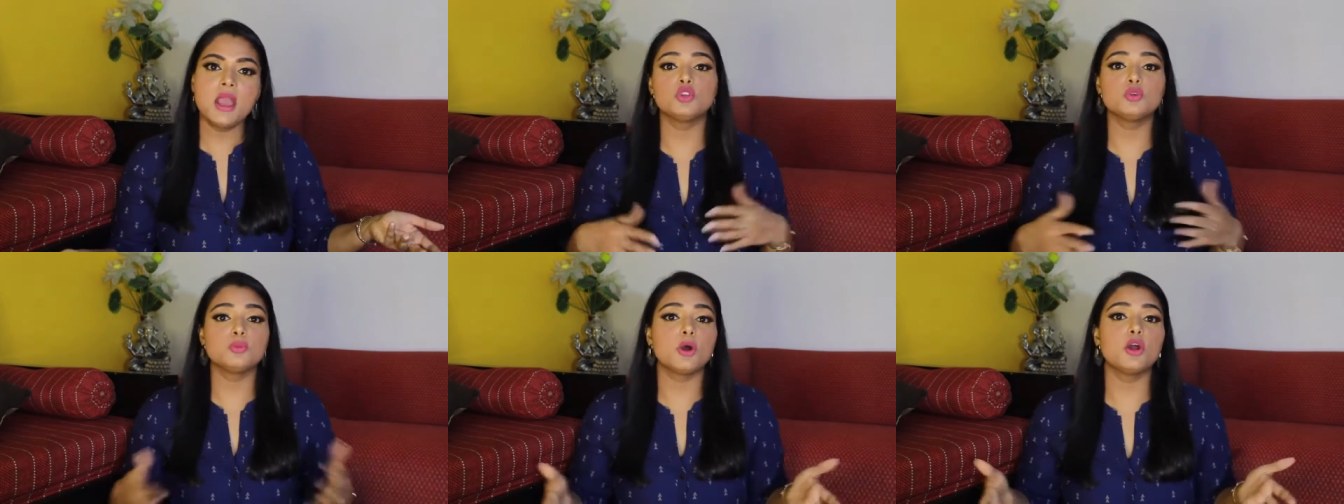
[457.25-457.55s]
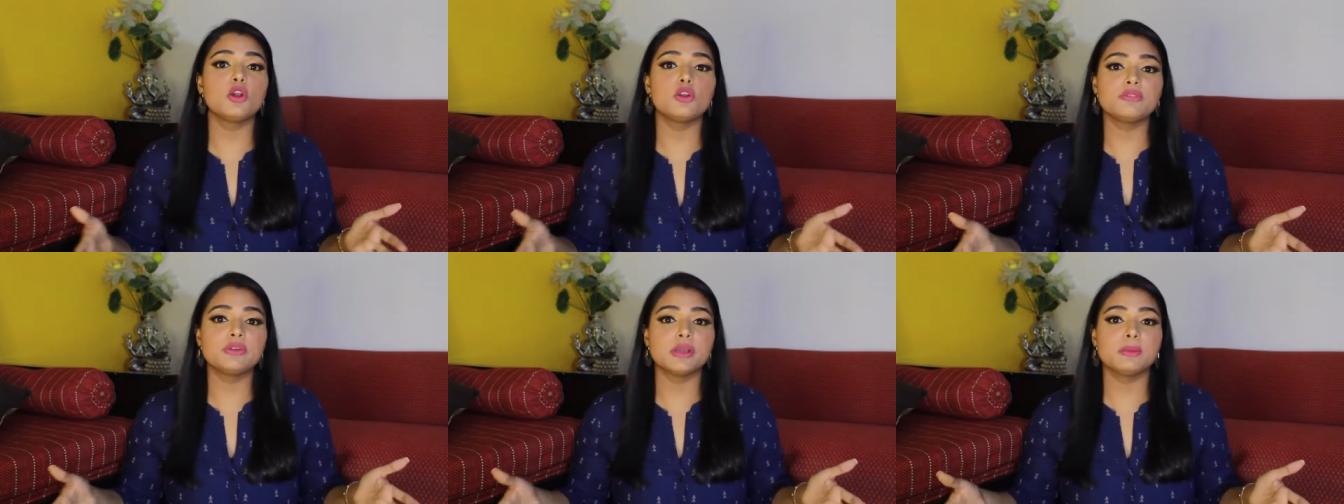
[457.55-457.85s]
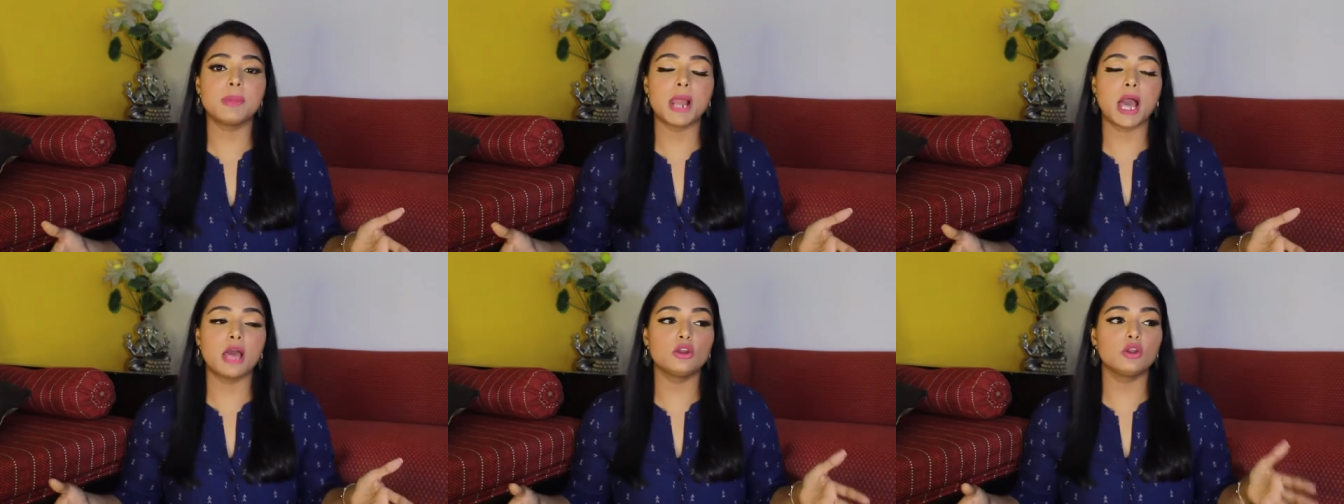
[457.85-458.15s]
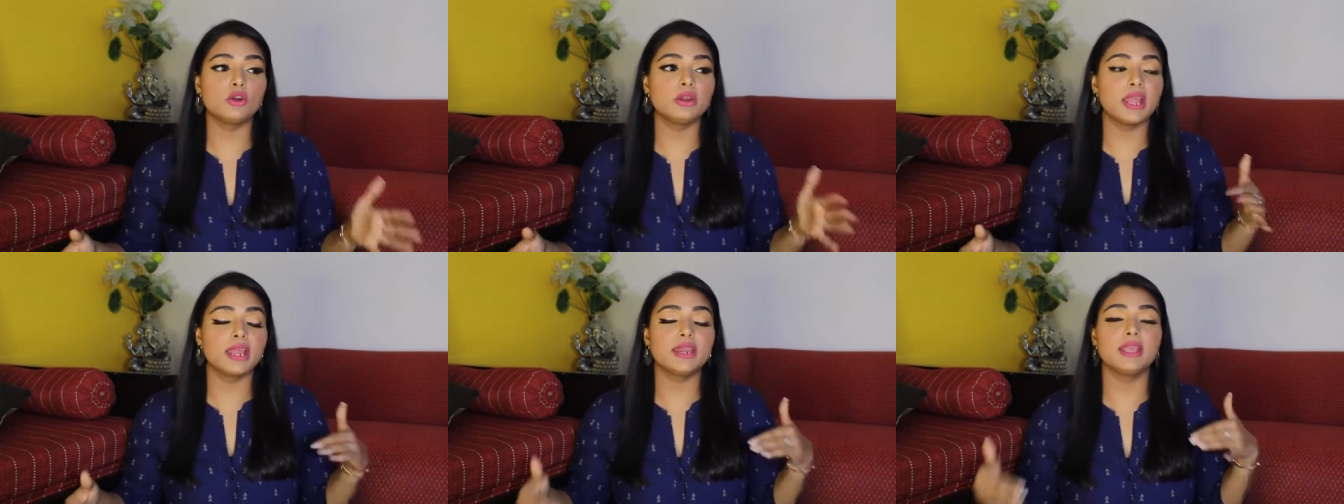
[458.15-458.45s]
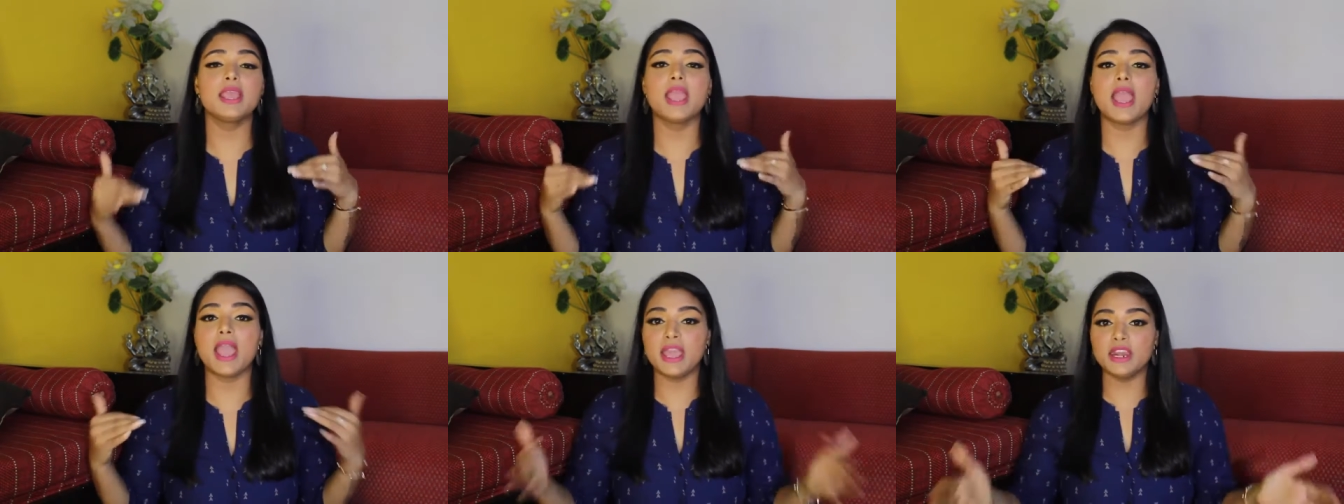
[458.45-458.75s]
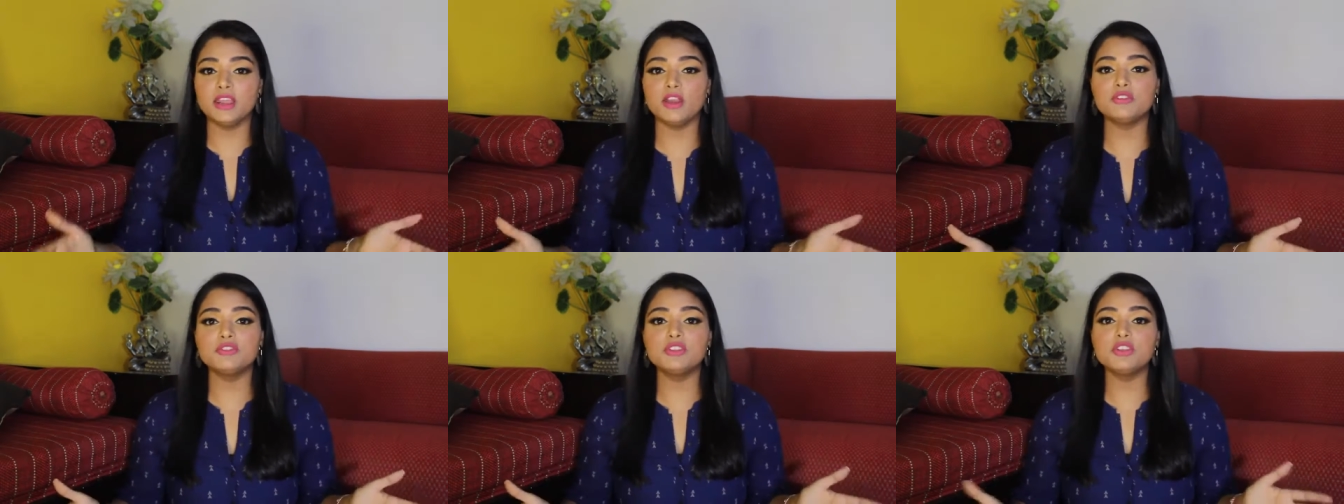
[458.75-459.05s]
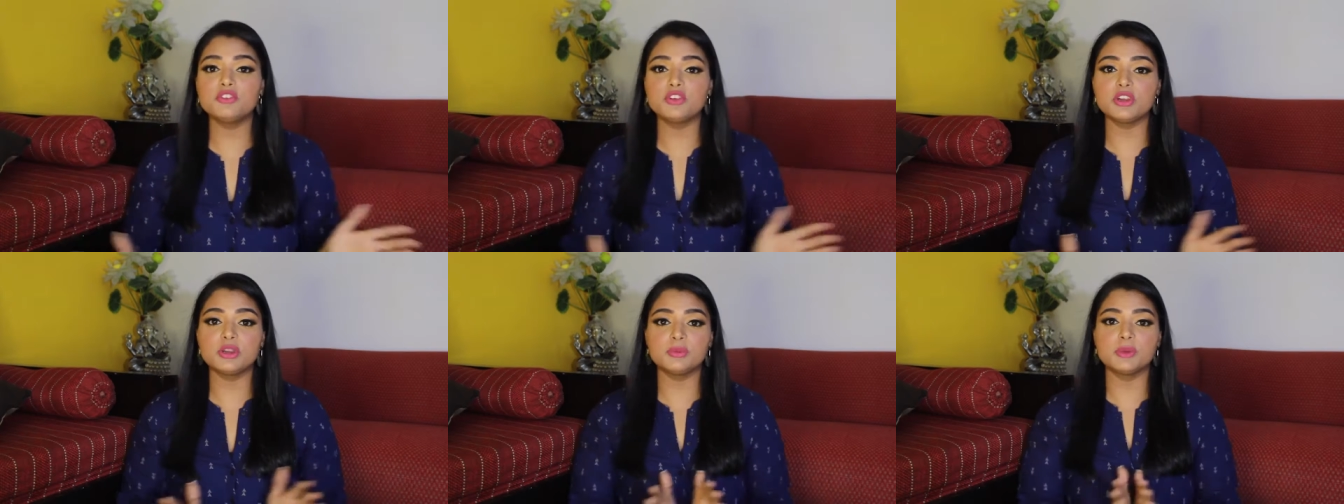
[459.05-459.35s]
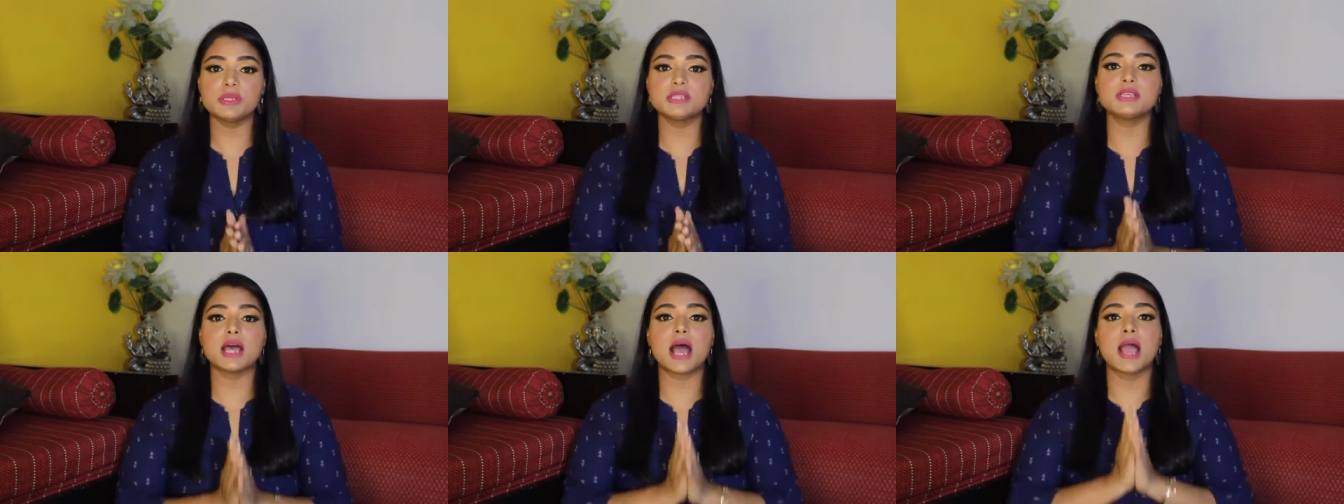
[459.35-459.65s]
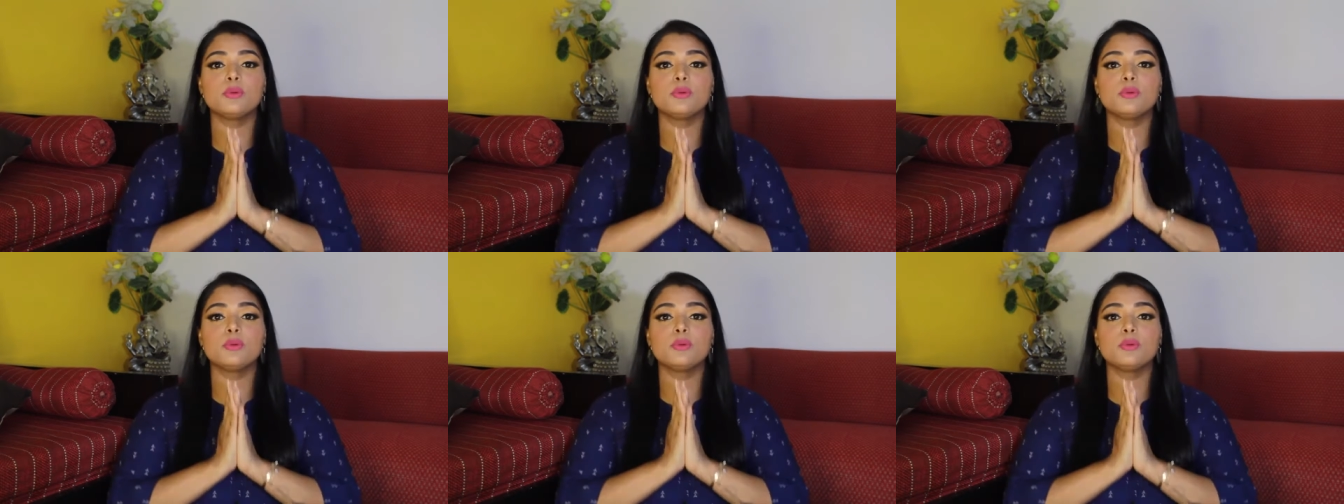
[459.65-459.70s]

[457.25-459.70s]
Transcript: Tomorrow if I plan on getting any of the treatments,